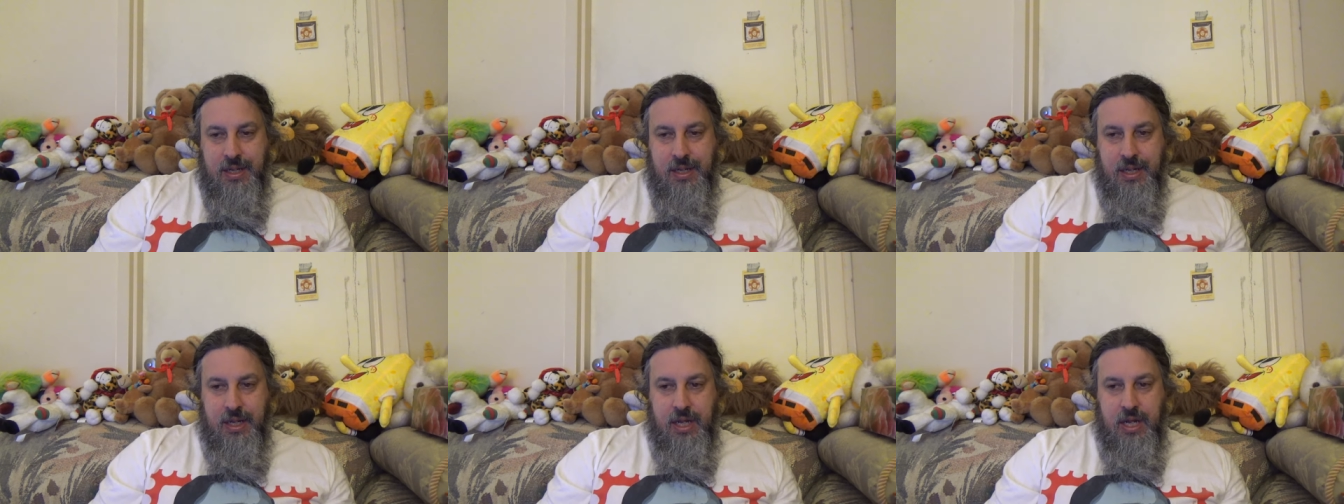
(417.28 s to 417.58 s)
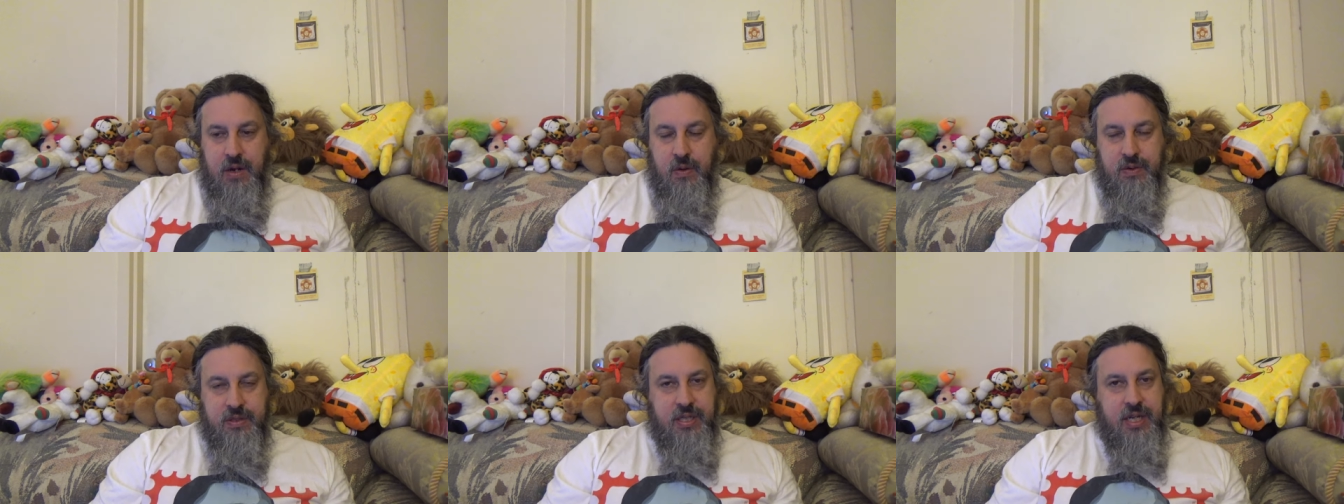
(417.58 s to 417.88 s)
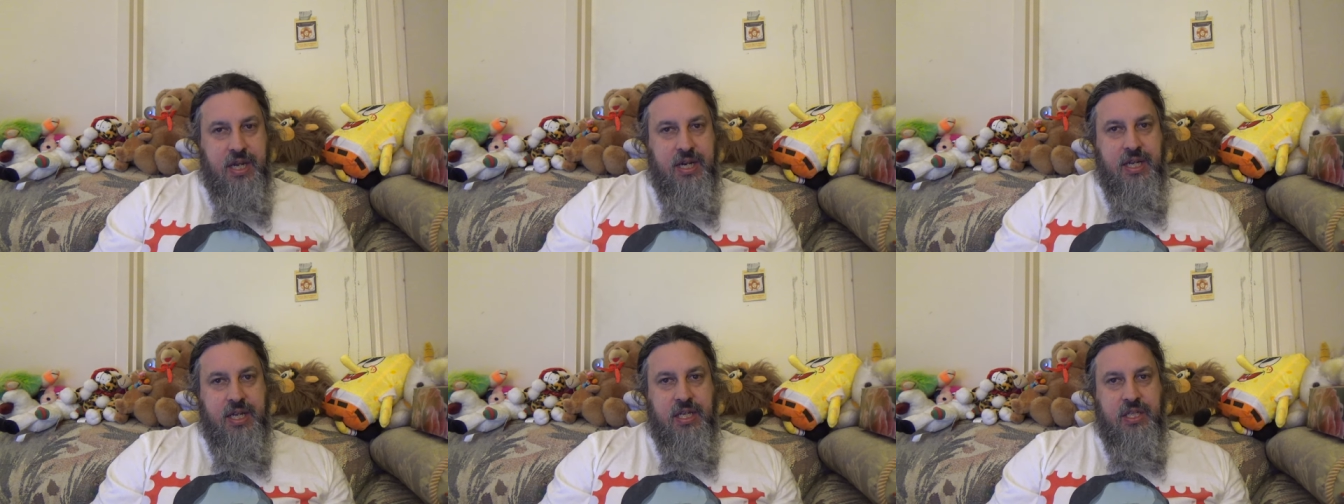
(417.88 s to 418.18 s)
I was
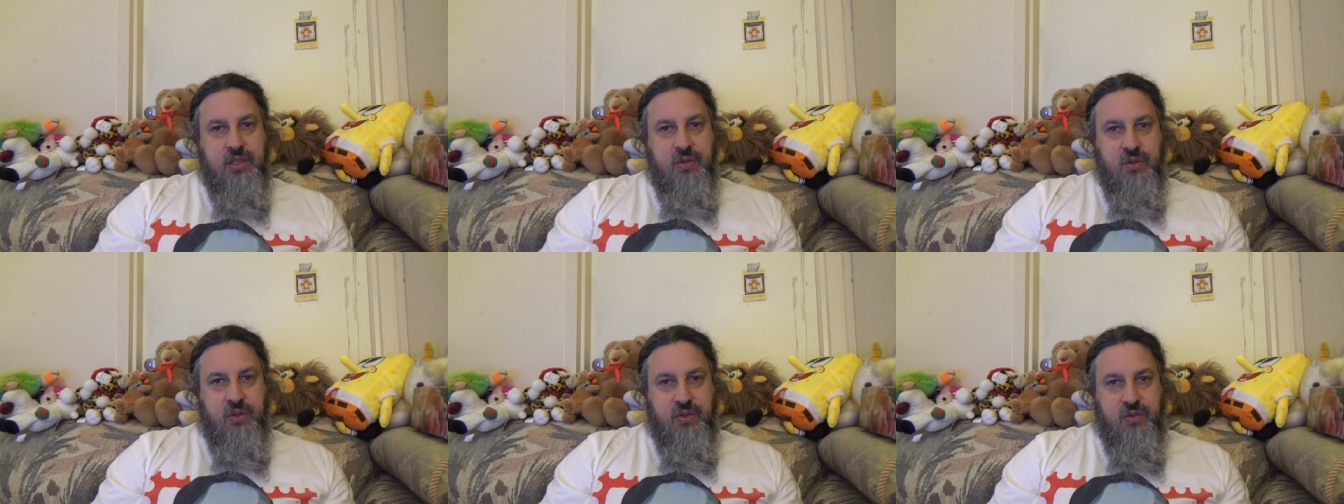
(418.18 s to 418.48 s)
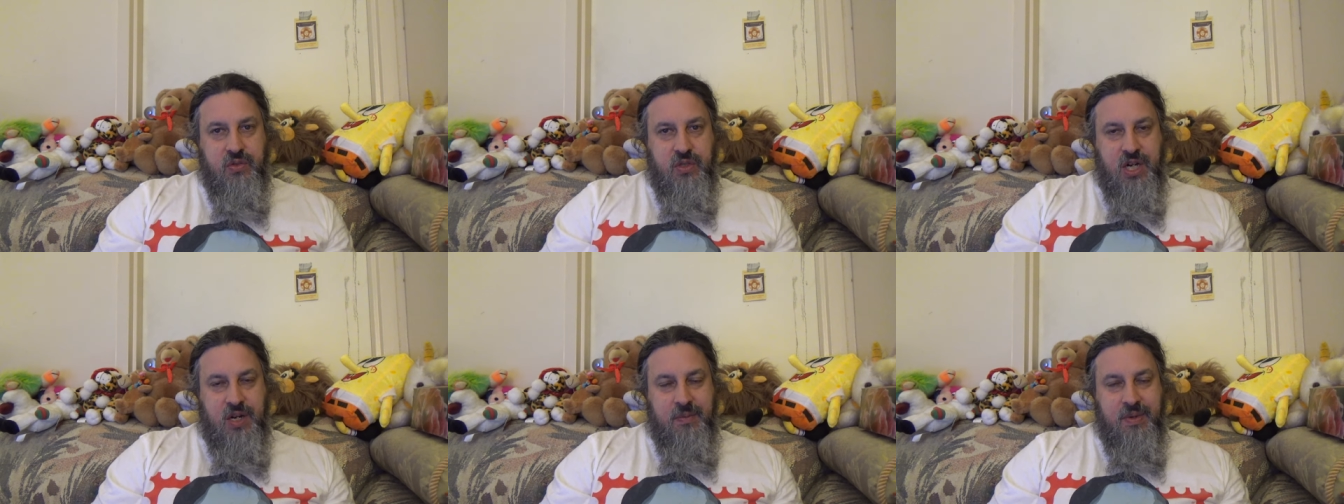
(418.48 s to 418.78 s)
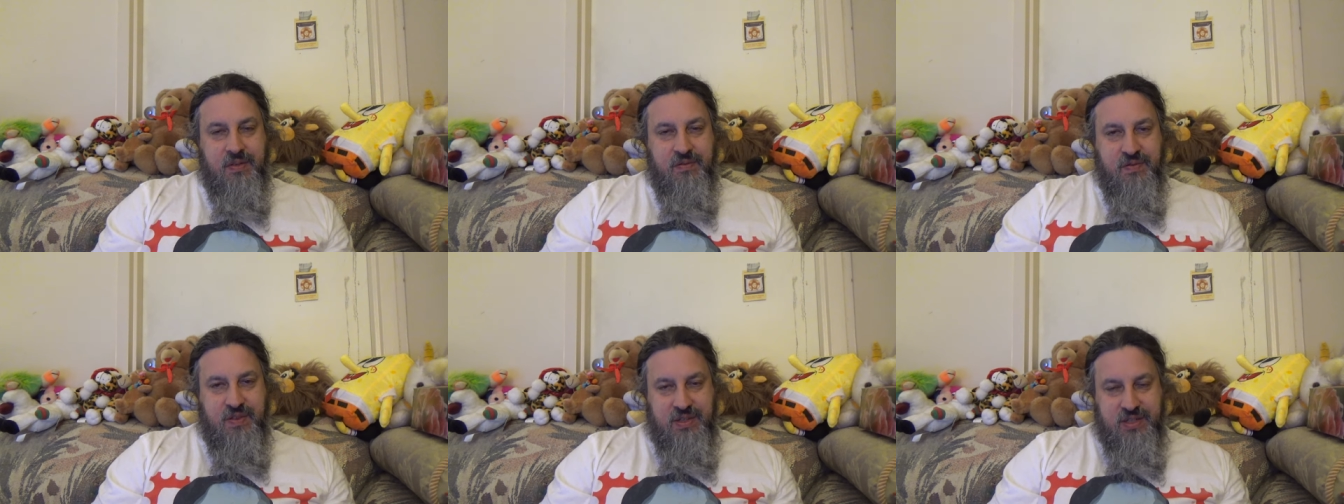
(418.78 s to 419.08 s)
heading into
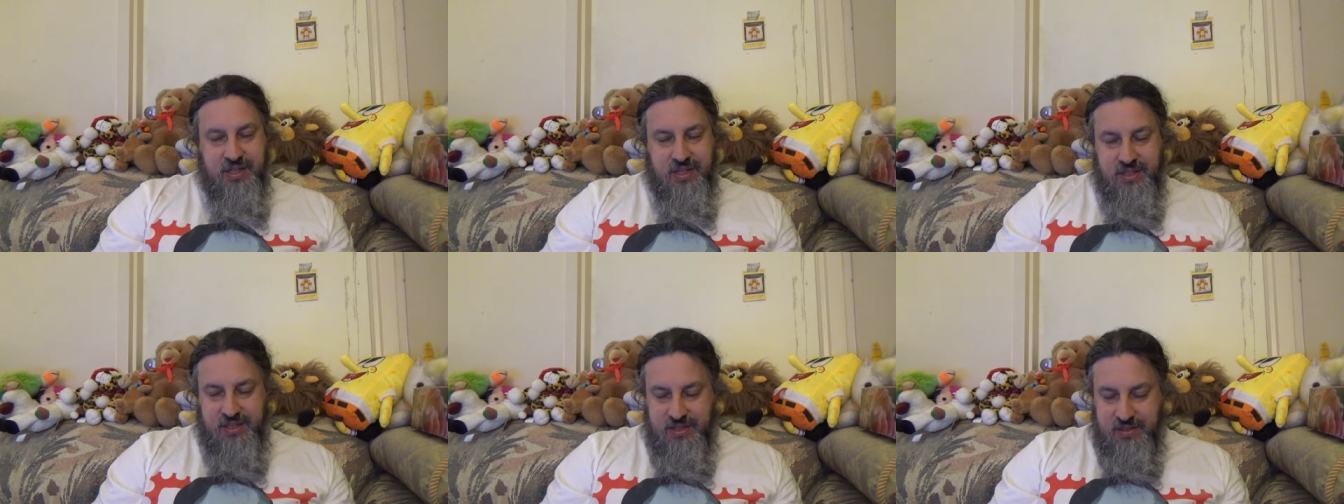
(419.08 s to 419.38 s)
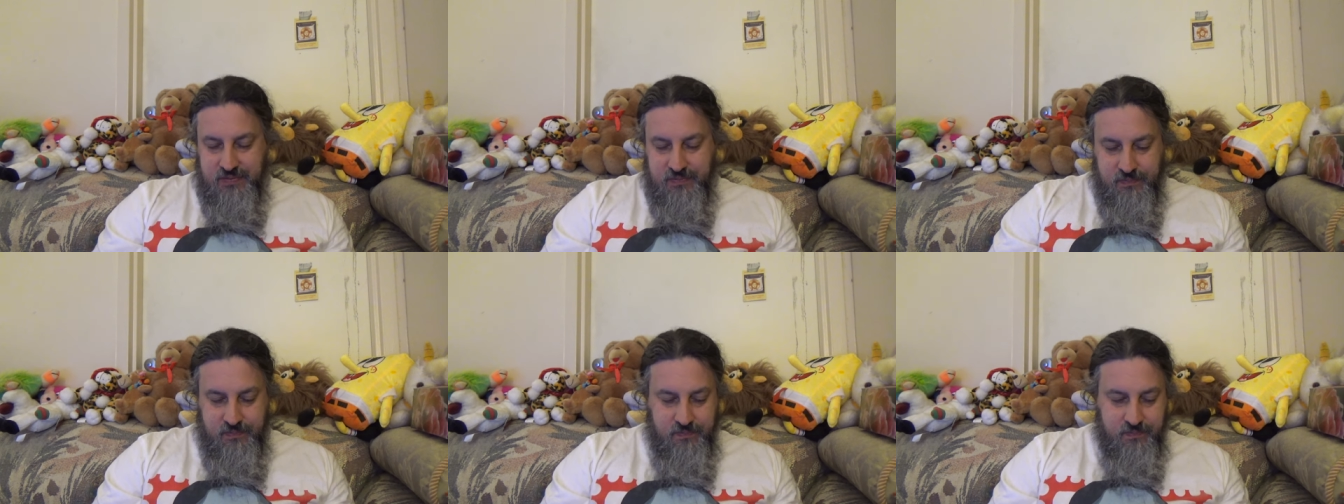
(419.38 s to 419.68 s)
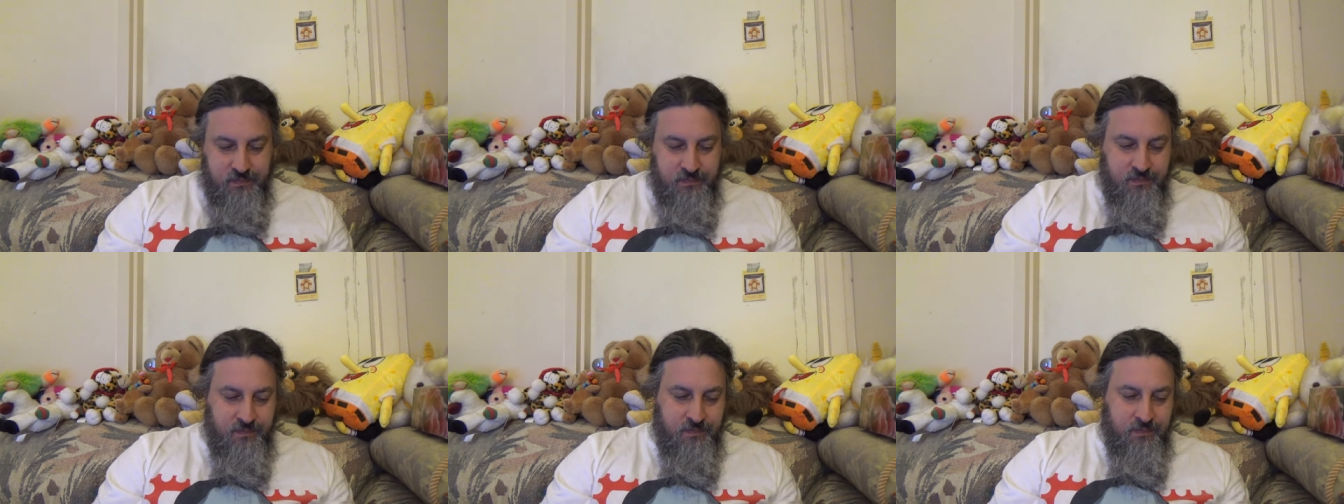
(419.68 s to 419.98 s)
astronomy and physics.
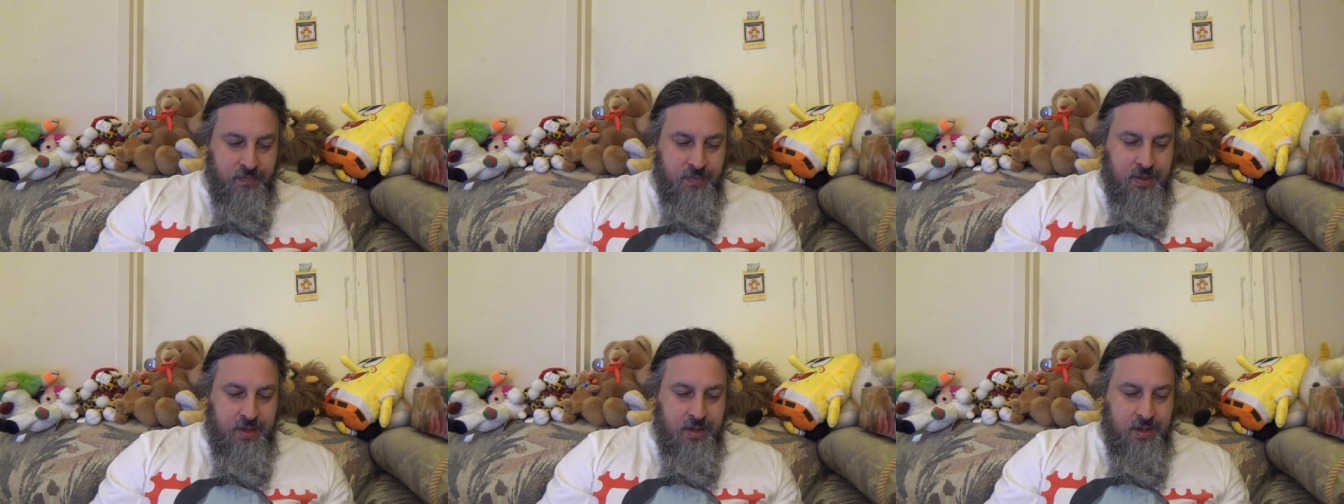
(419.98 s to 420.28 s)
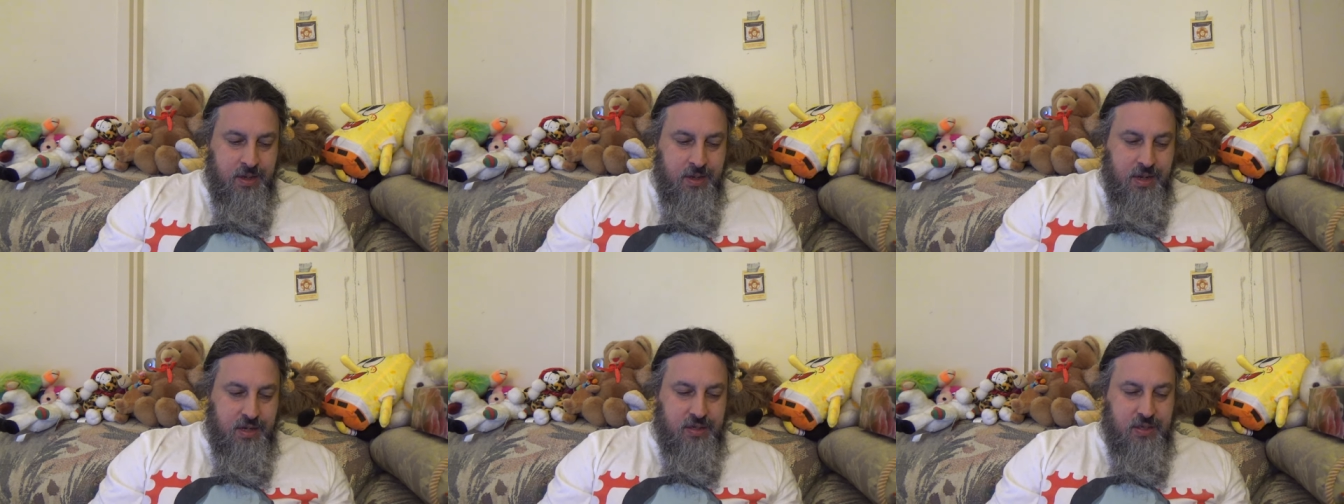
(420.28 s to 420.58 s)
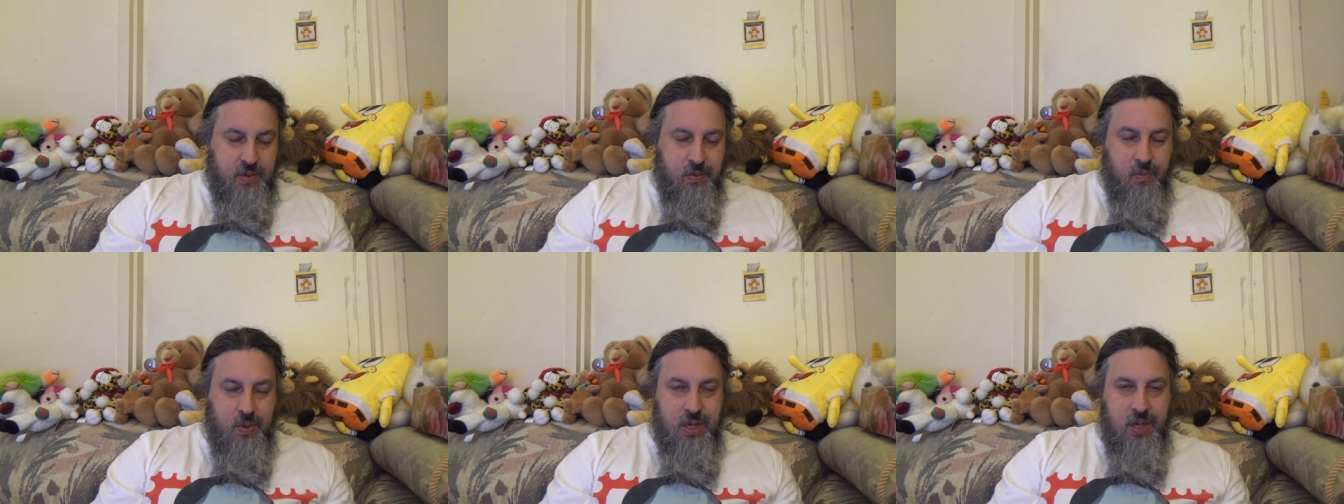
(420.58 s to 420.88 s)
I
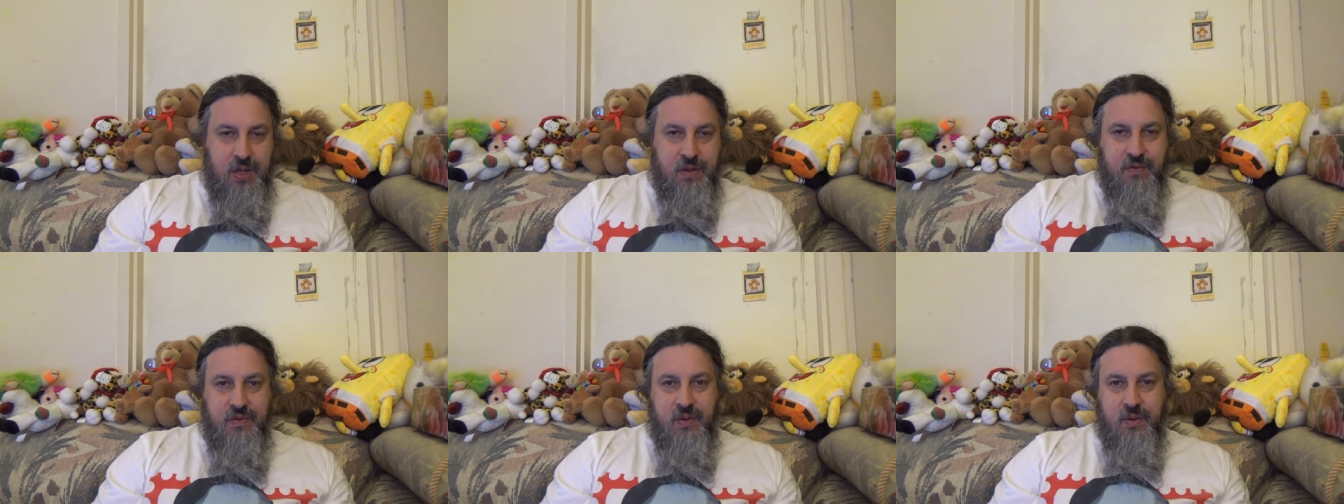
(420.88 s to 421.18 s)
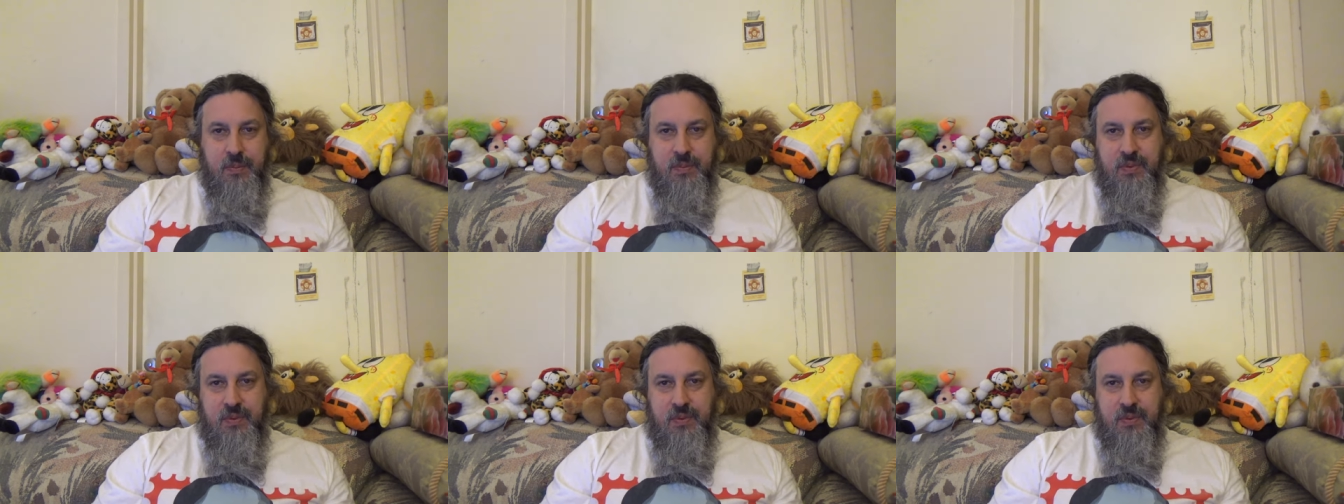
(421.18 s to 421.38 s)
said, well, if you're